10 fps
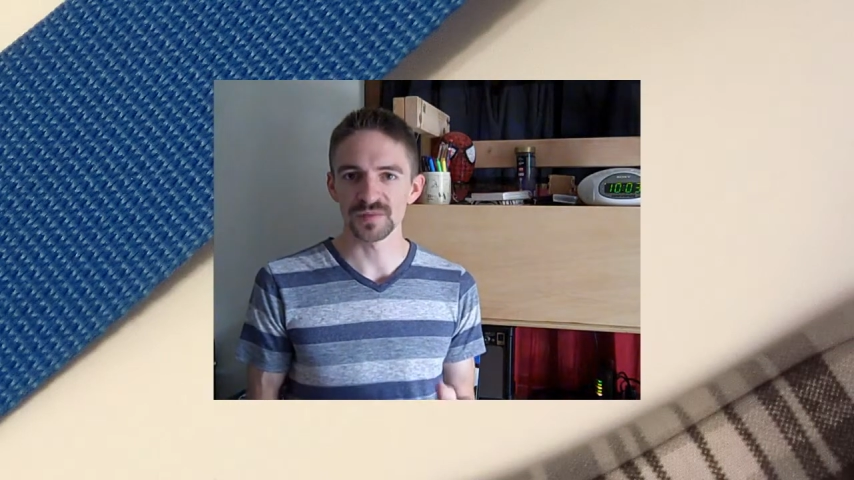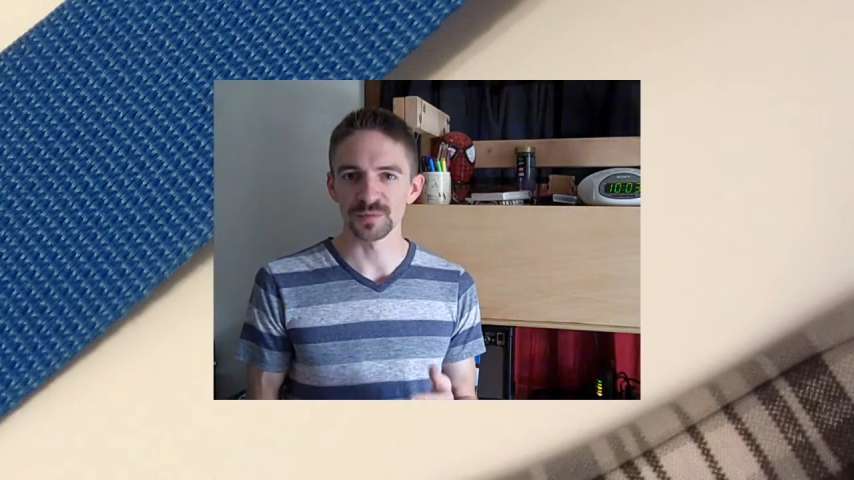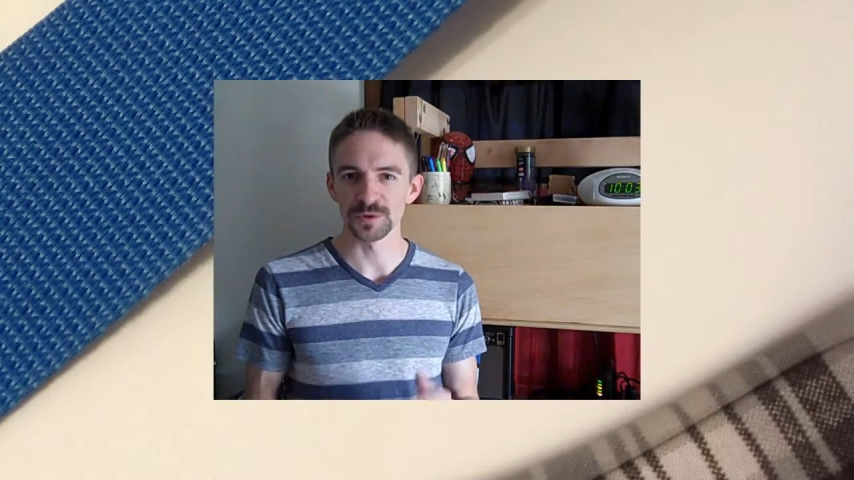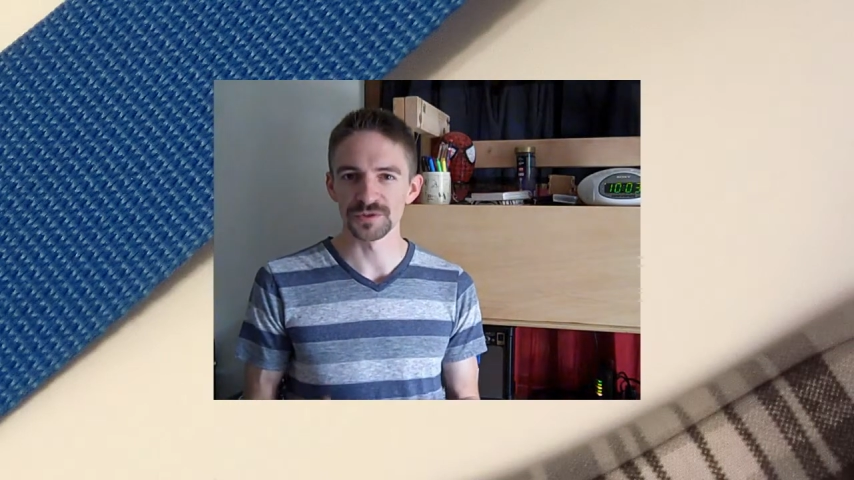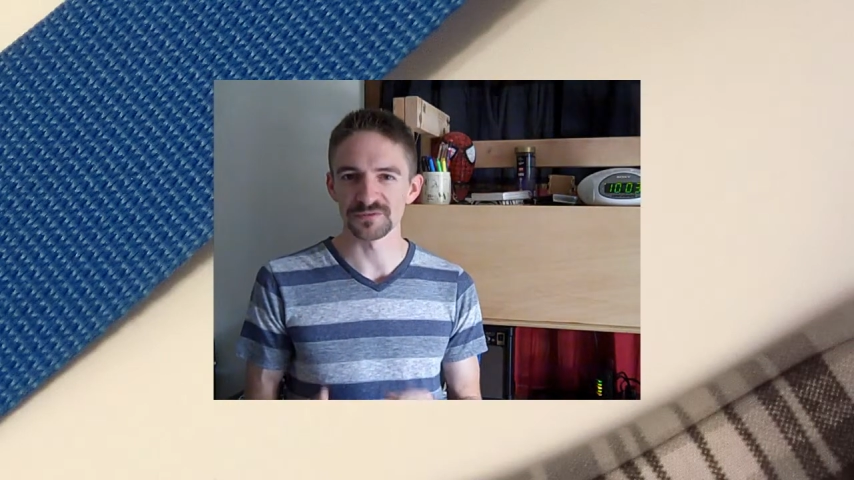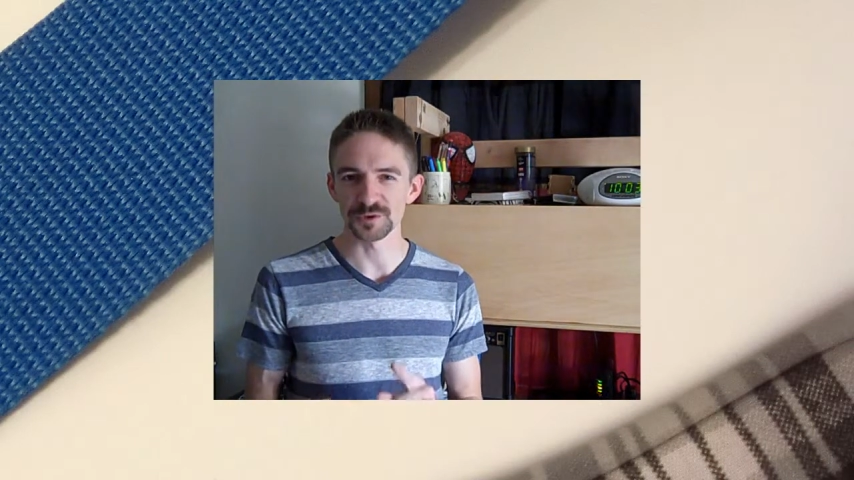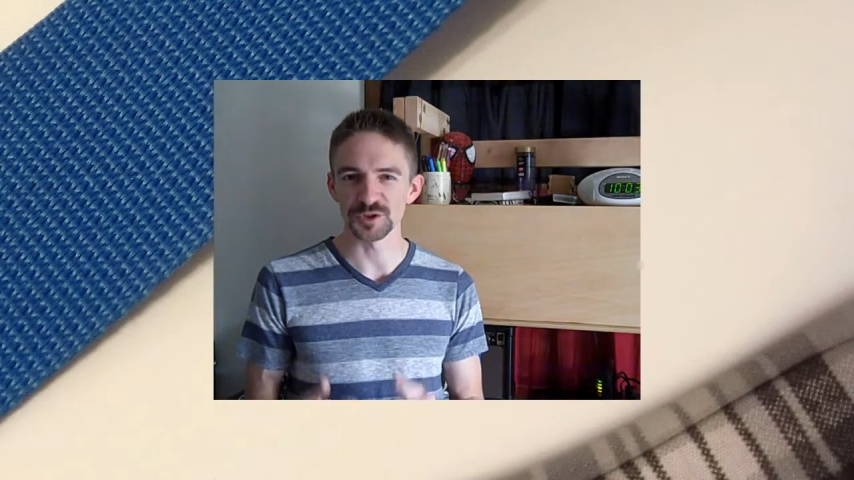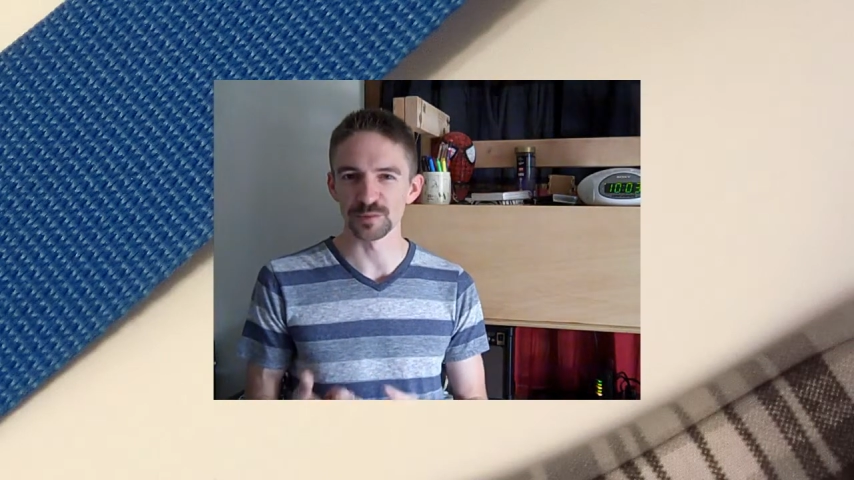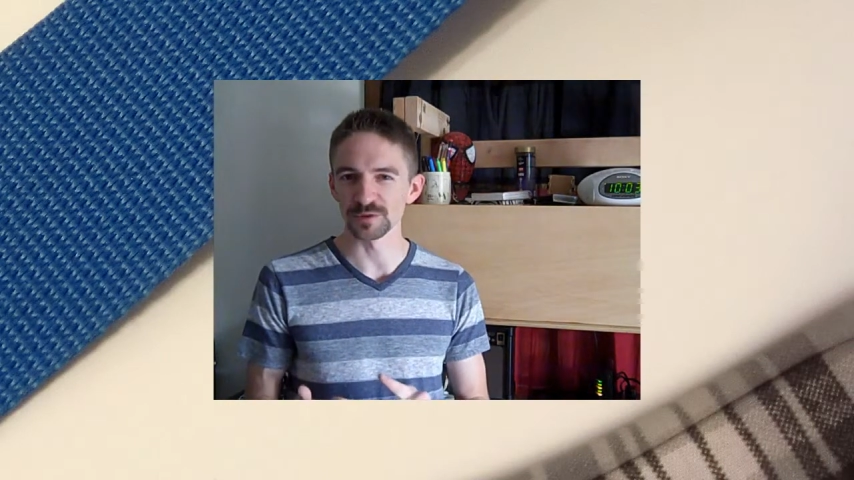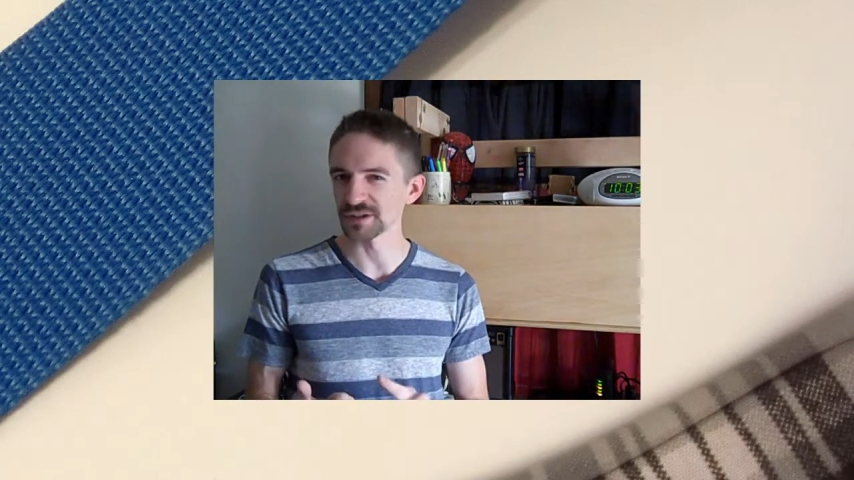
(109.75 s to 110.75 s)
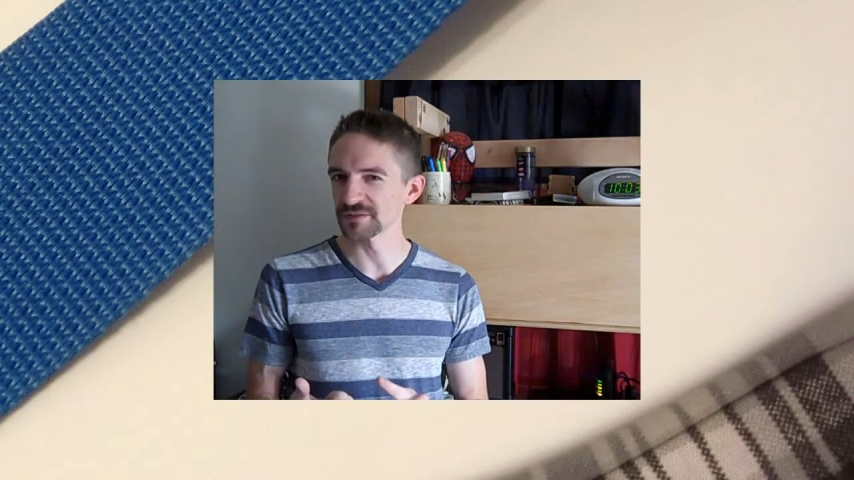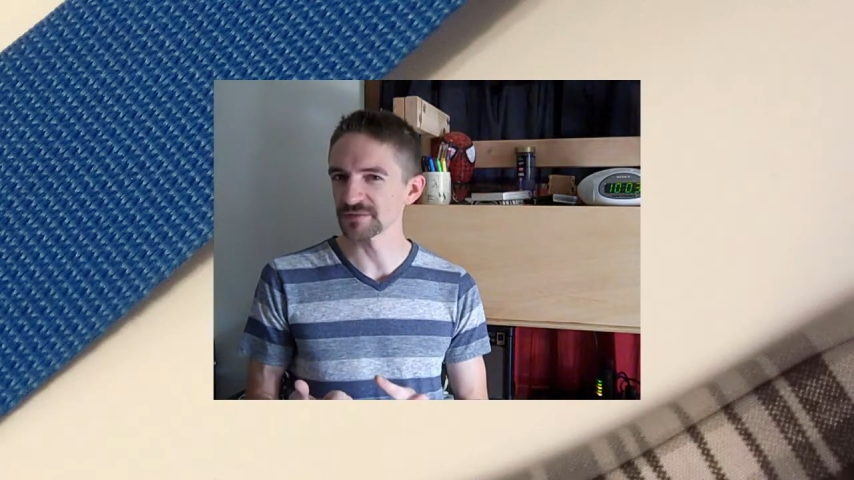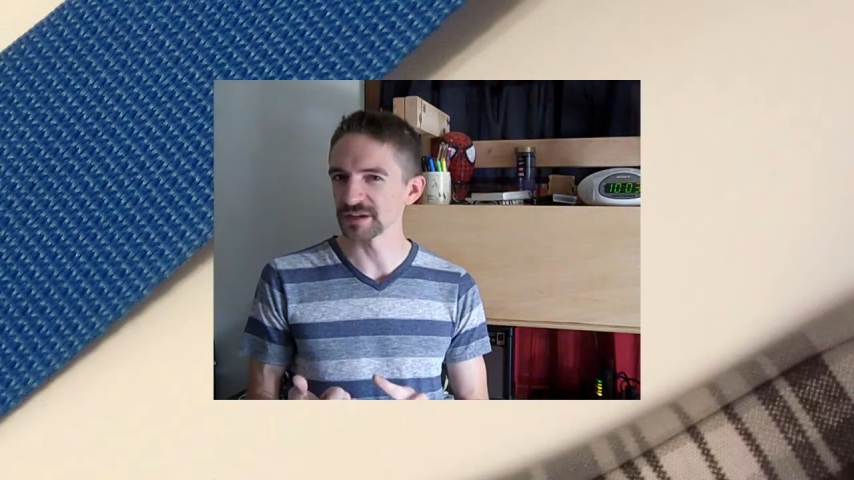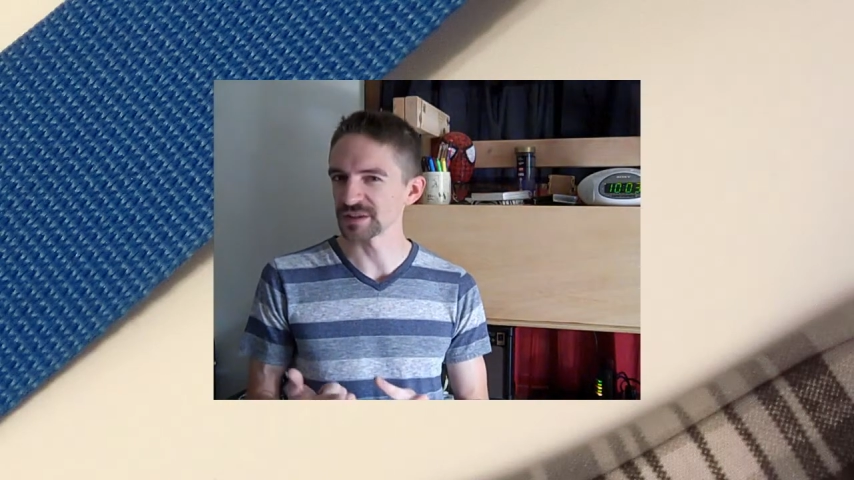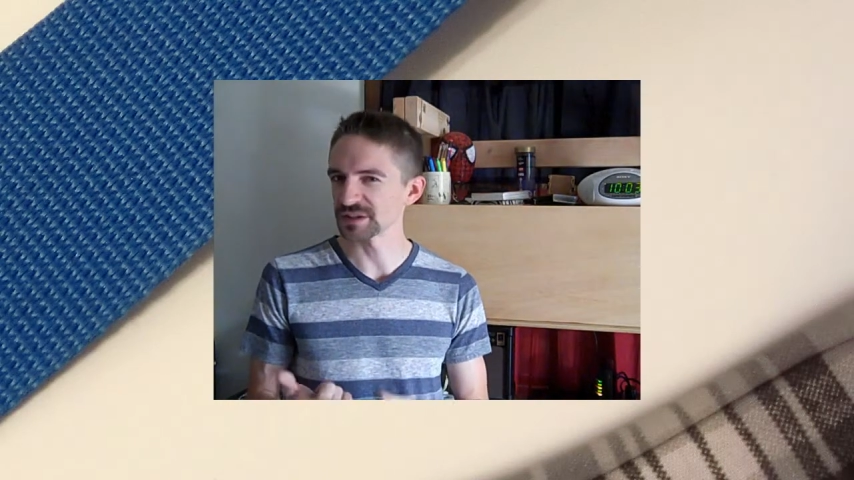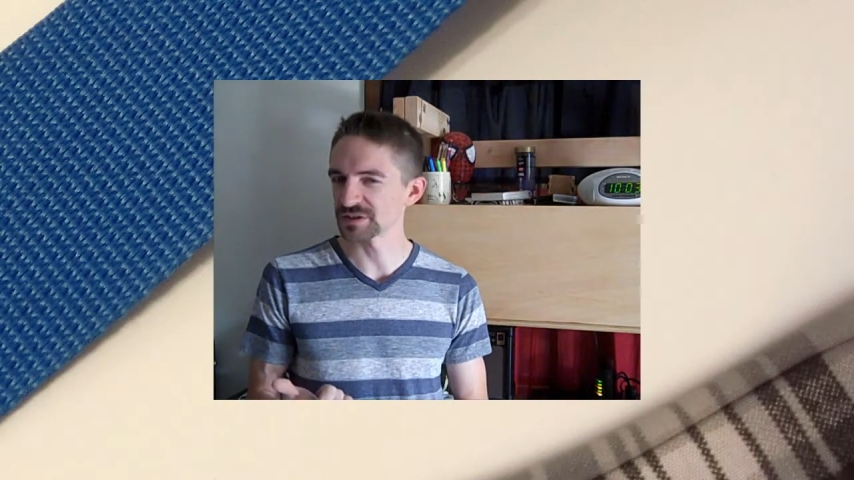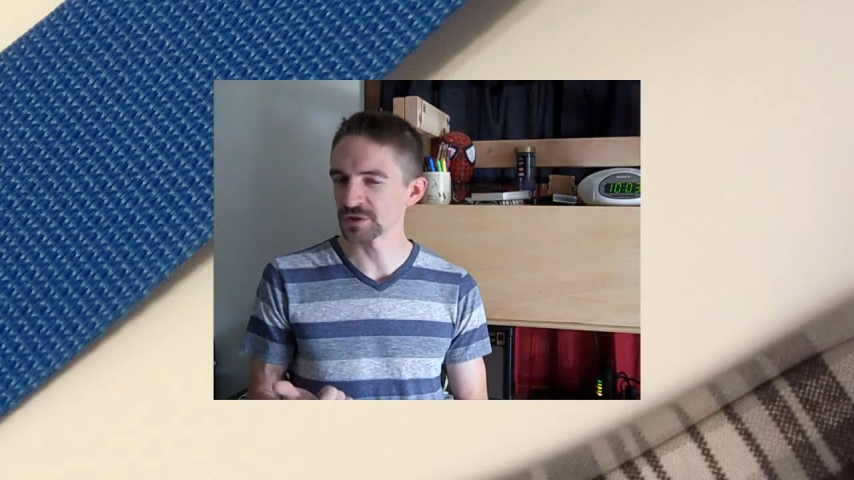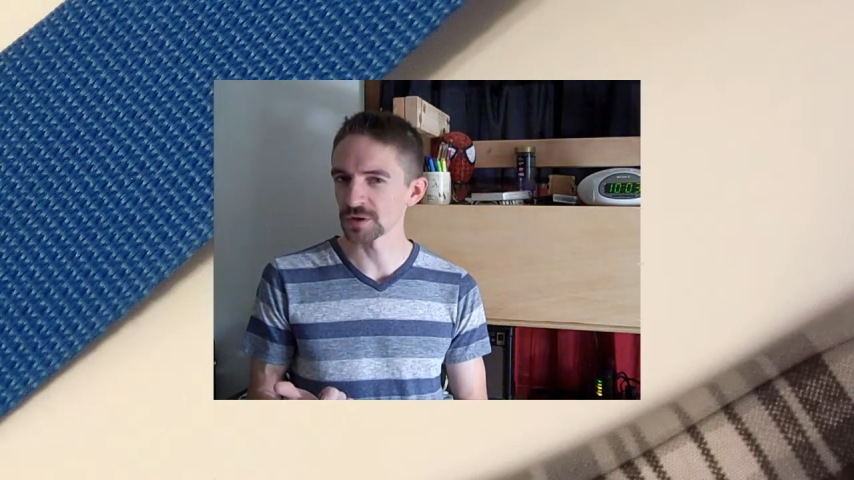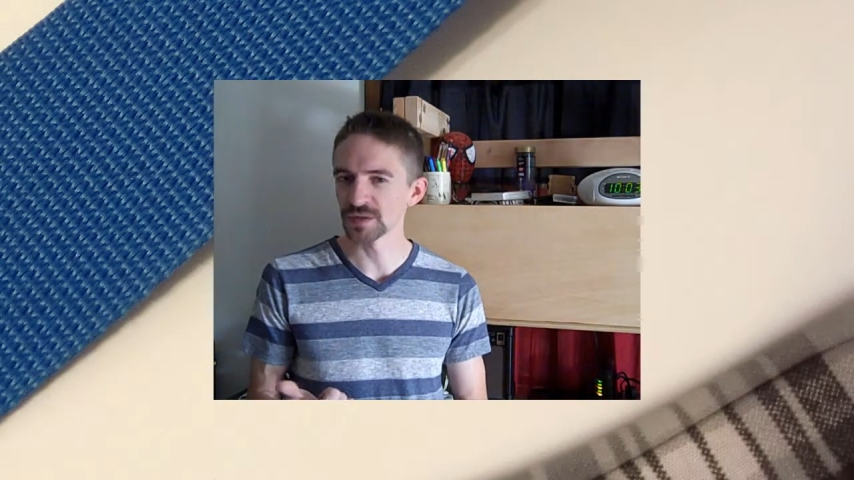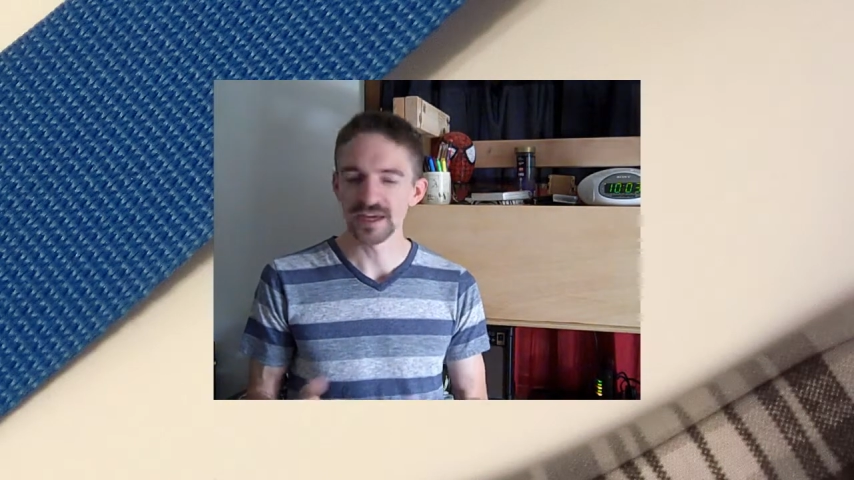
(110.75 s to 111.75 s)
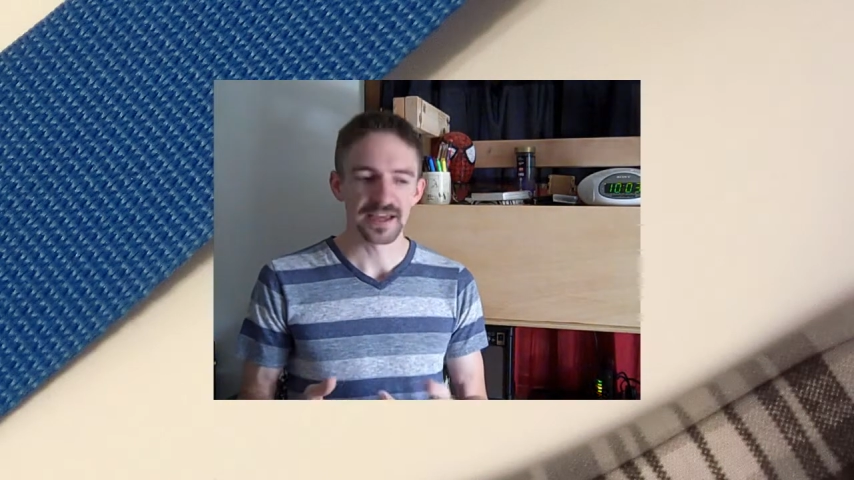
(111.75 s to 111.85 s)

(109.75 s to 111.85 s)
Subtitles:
Bones of What You Believe, I think it's called,